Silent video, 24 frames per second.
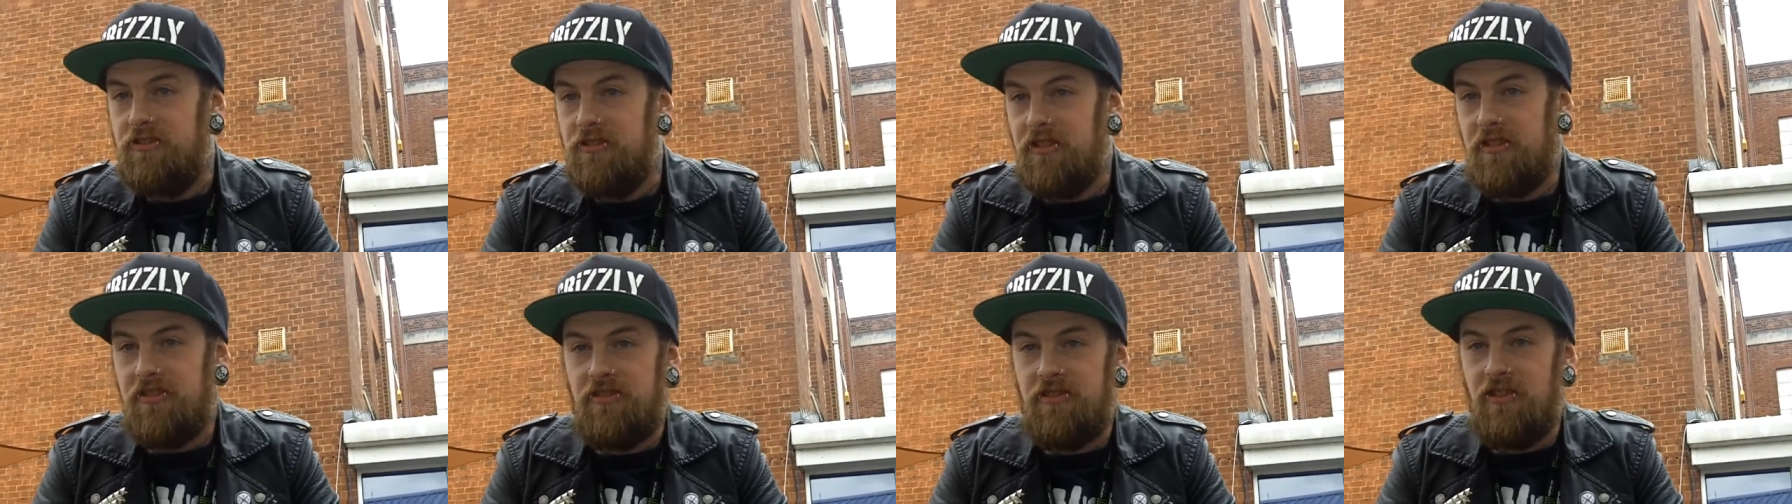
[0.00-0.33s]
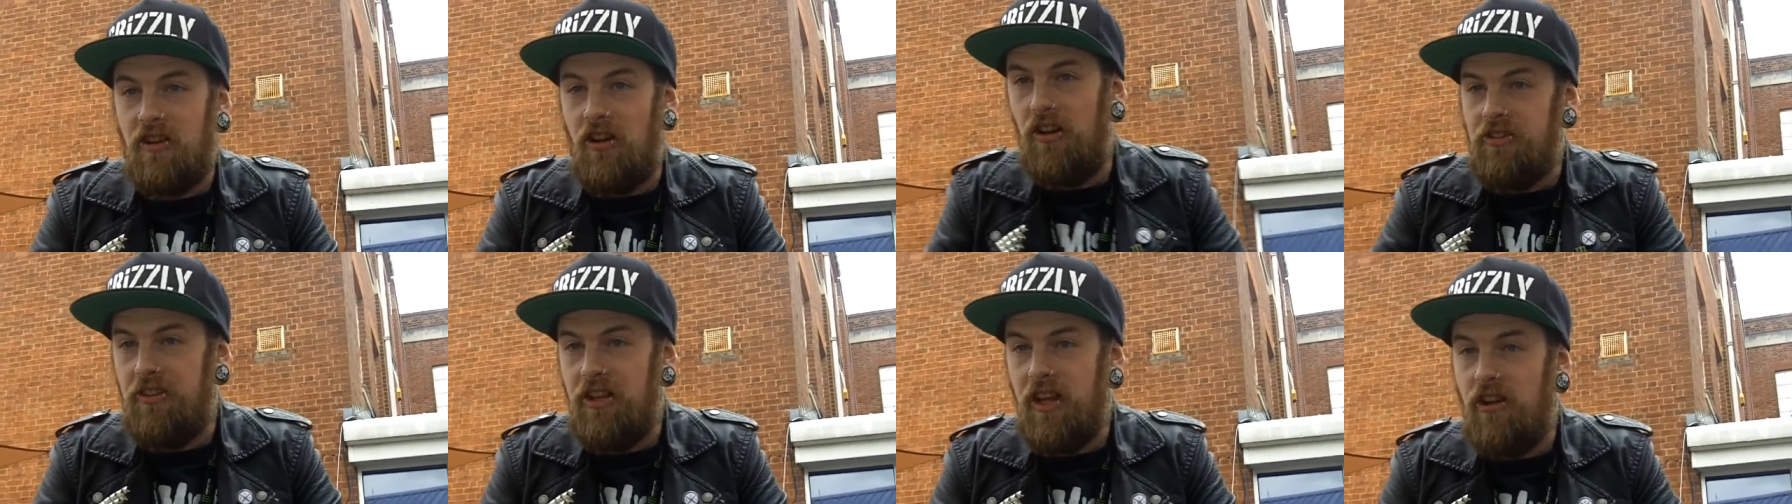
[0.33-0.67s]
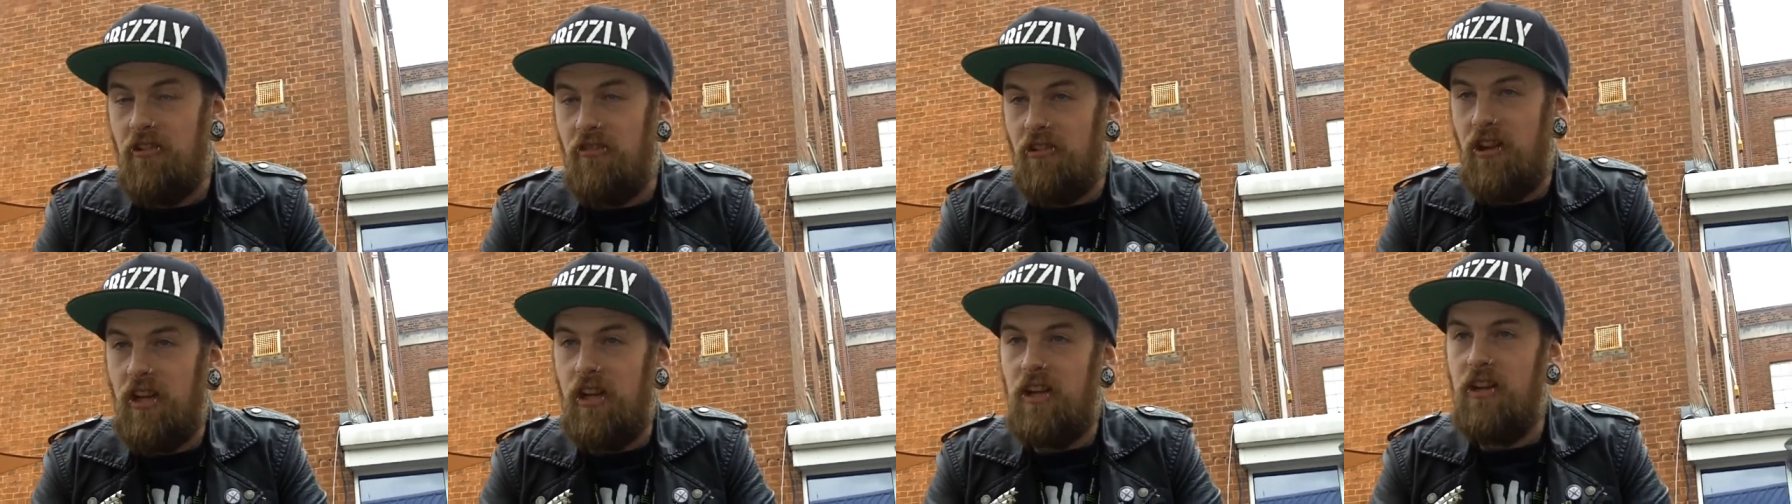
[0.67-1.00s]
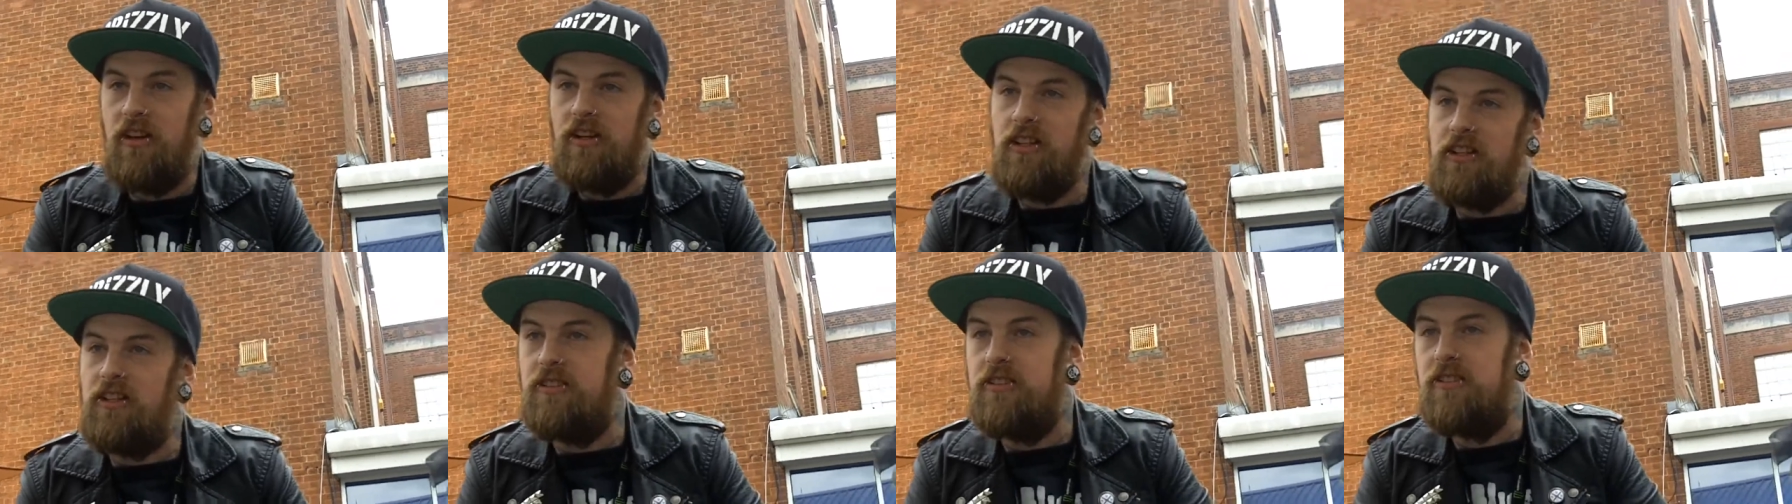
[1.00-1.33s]
Just an idea, really.
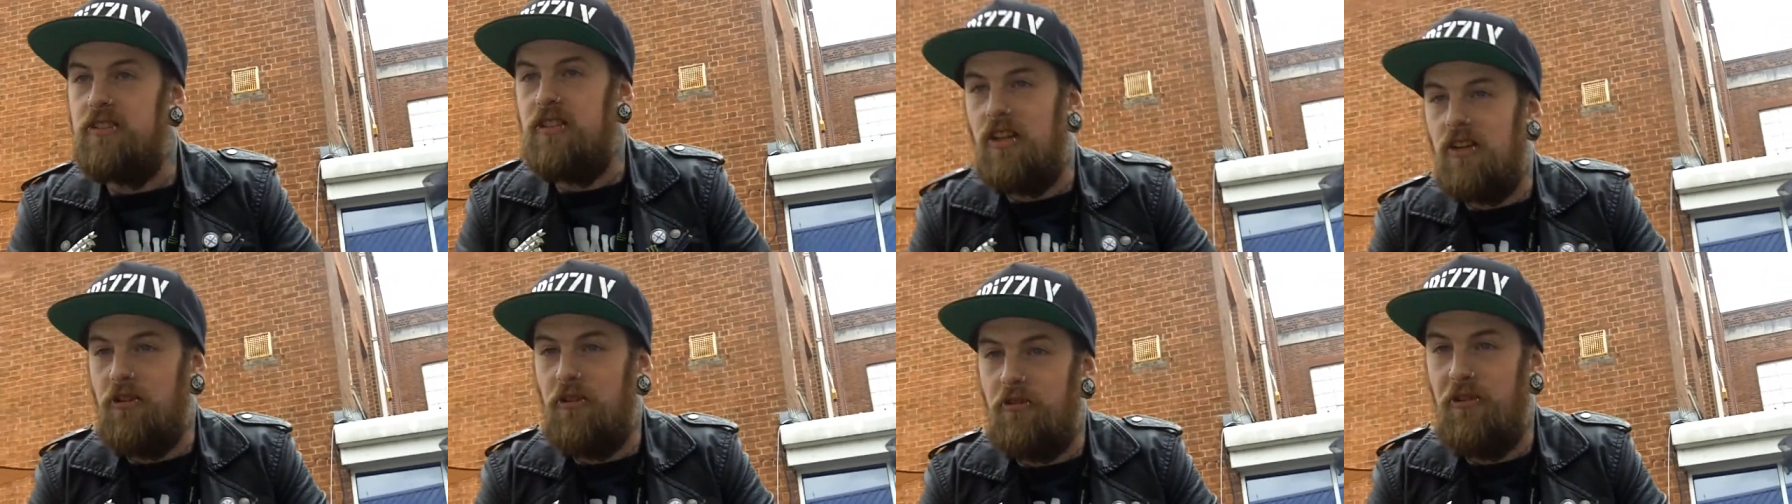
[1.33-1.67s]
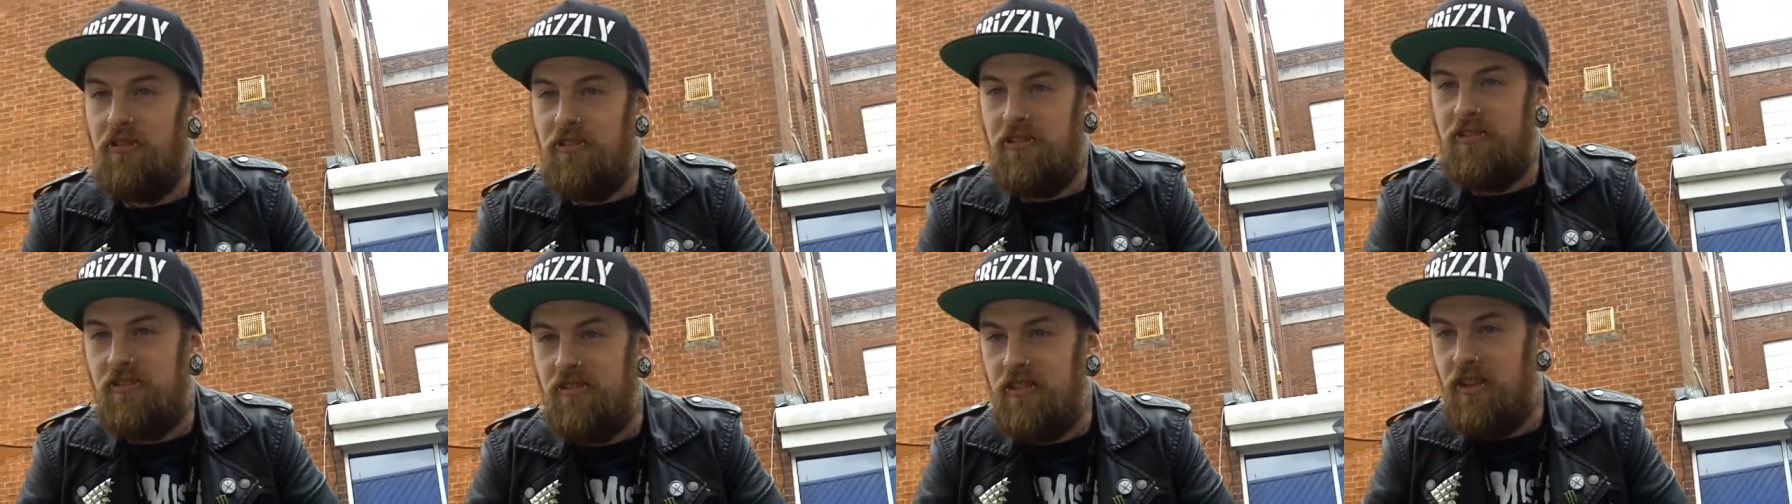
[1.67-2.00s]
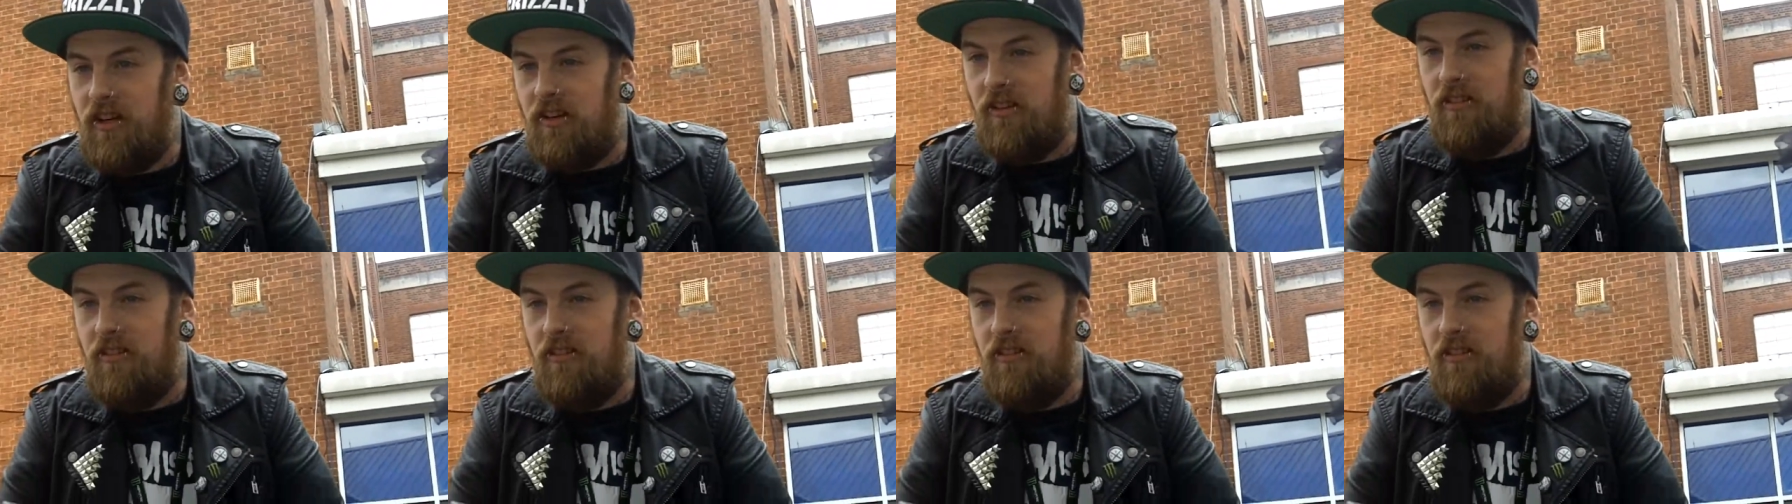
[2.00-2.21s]
Like I always, you